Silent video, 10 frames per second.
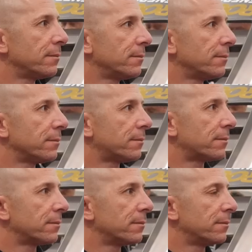
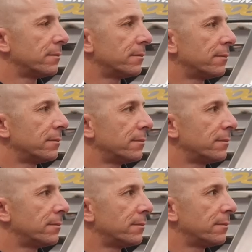
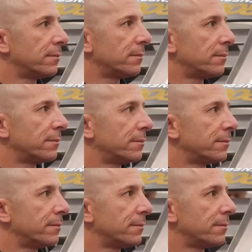
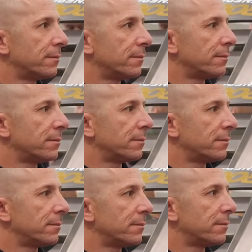(silent)